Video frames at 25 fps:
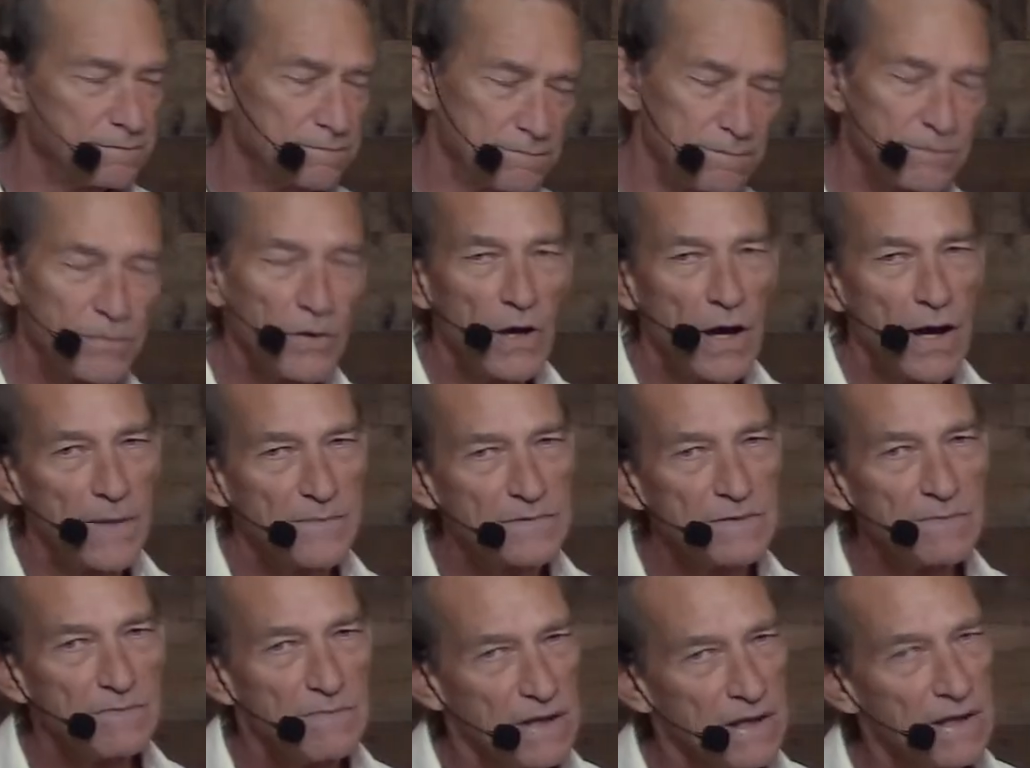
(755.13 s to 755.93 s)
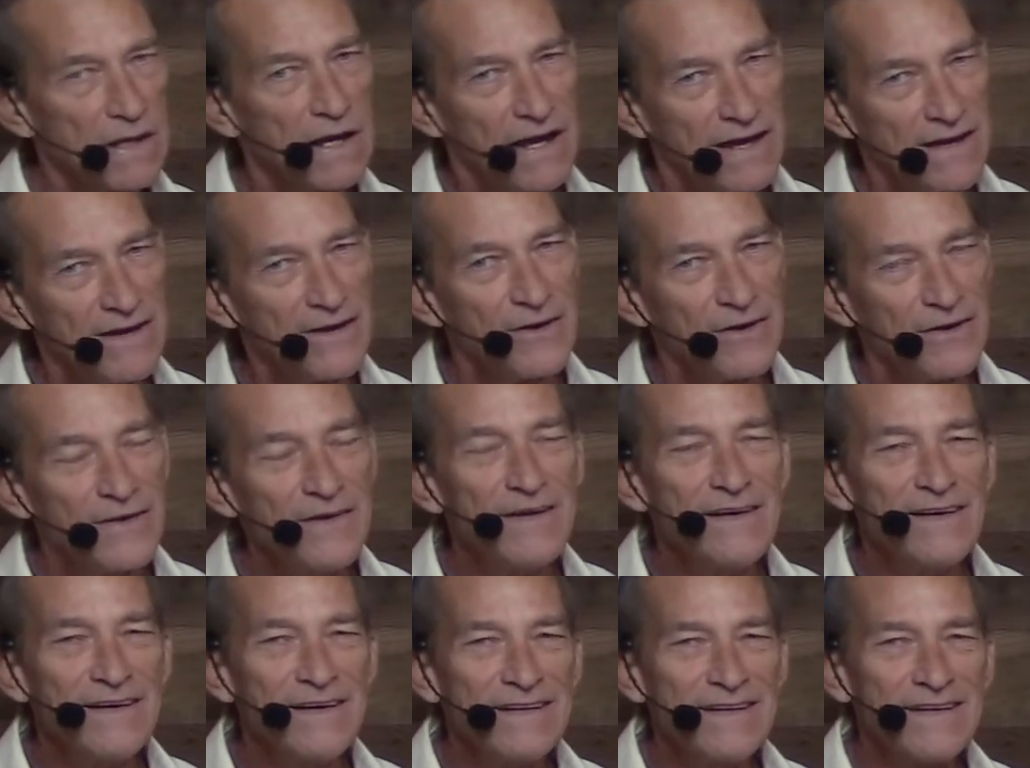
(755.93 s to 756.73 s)
perhaps a bit later,
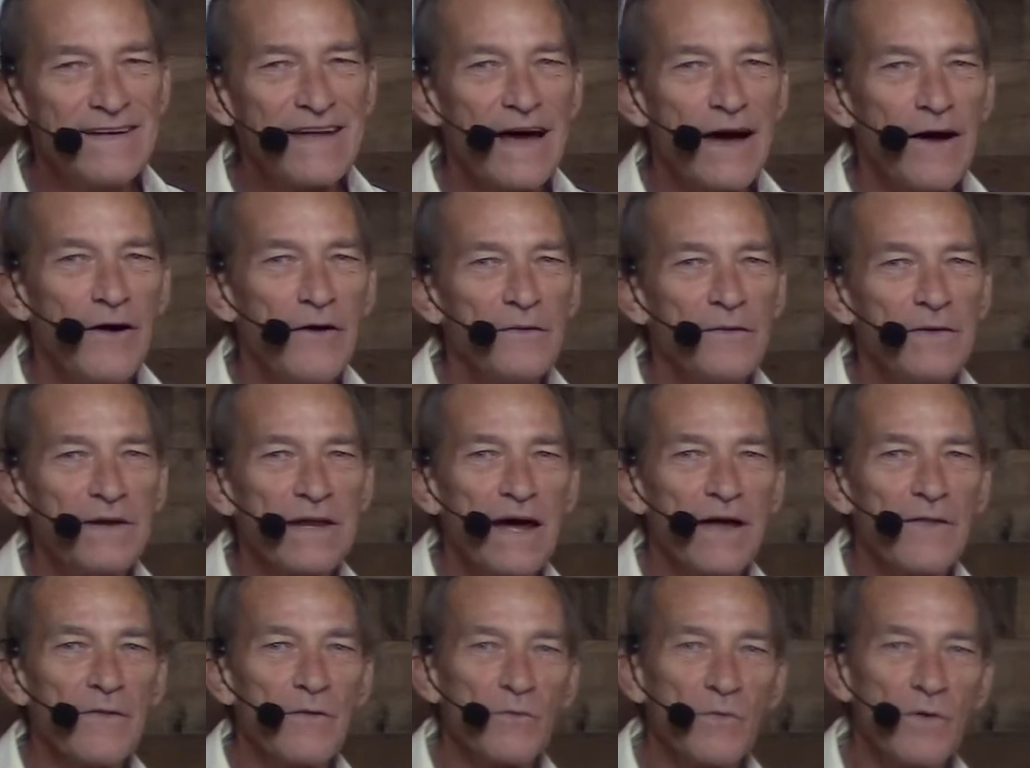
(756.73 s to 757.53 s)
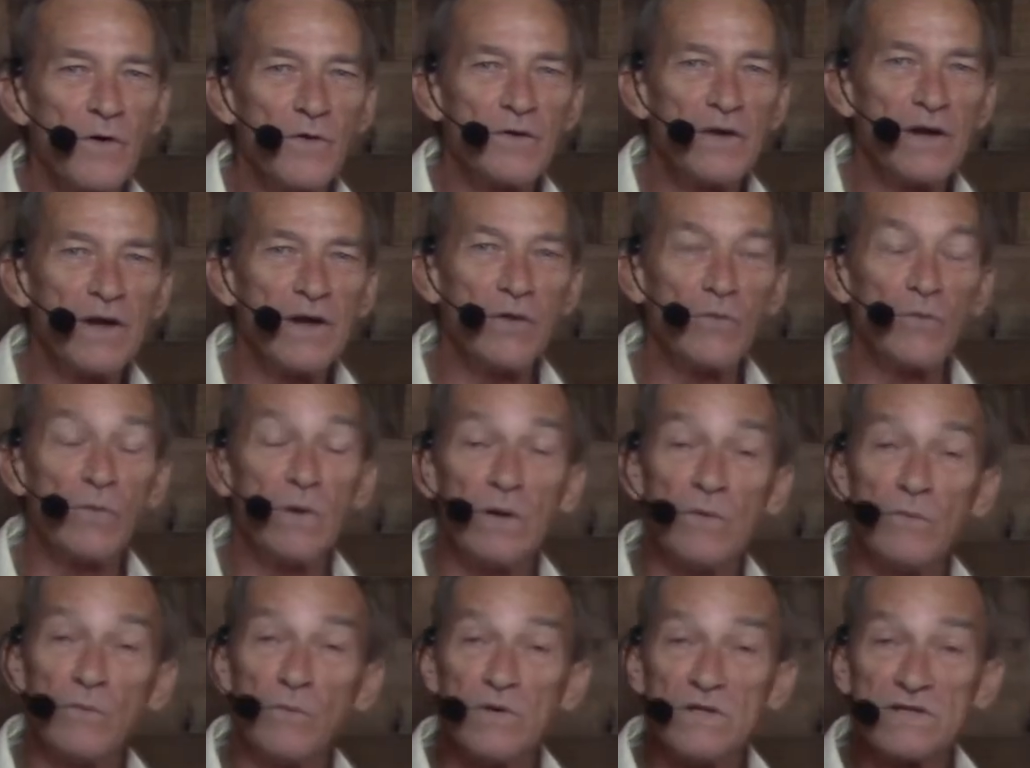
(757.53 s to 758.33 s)
down the road here
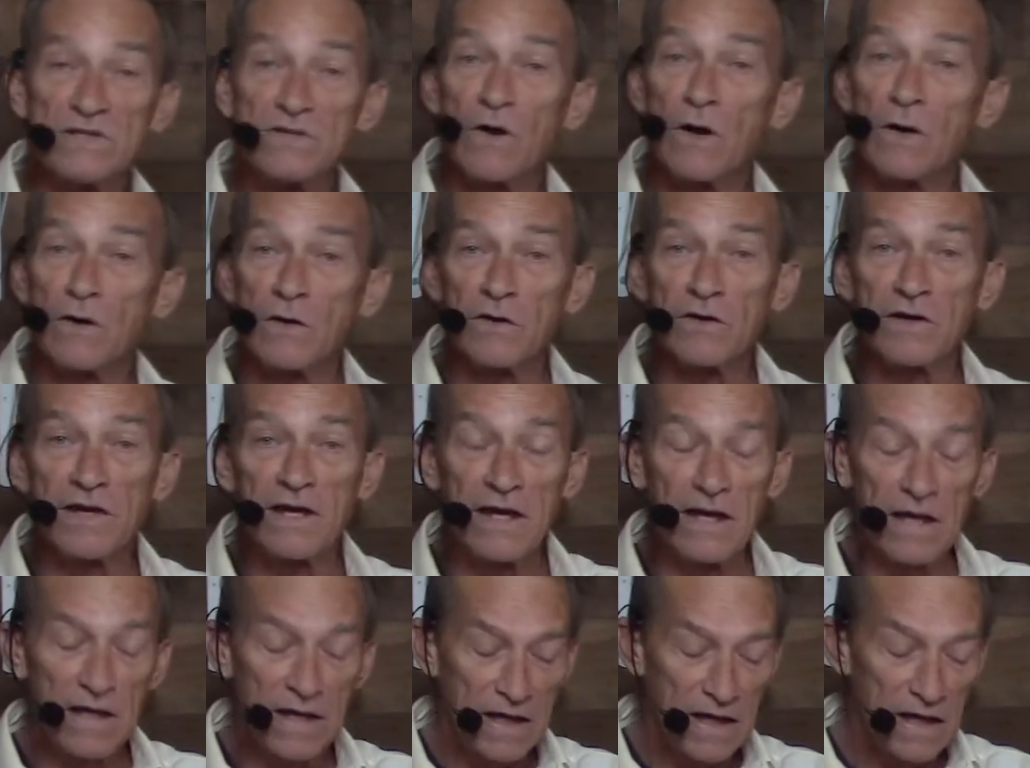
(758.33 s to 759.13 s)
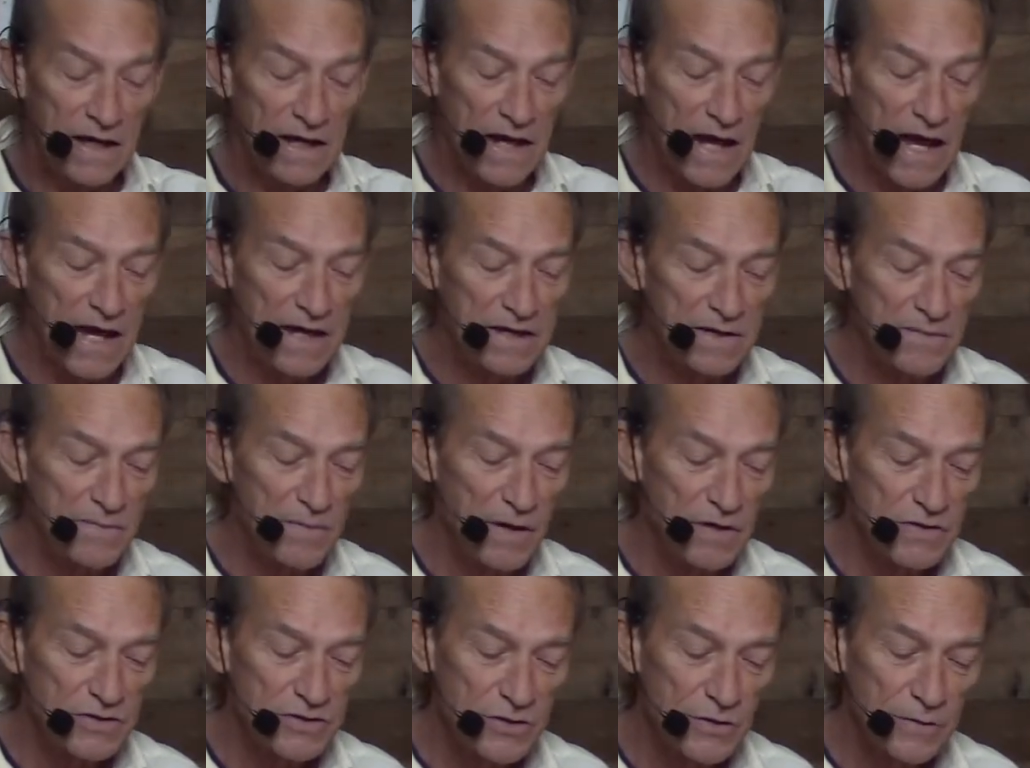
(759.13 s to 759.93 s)
when we start looking at
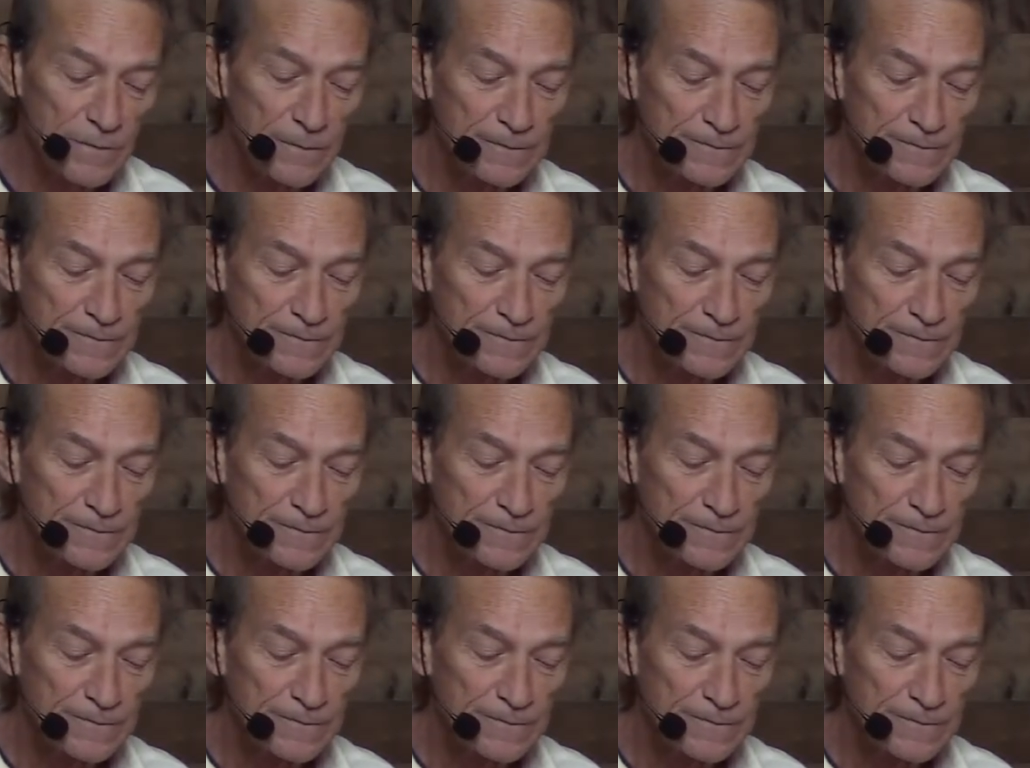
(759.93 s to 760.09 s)
acupuncture.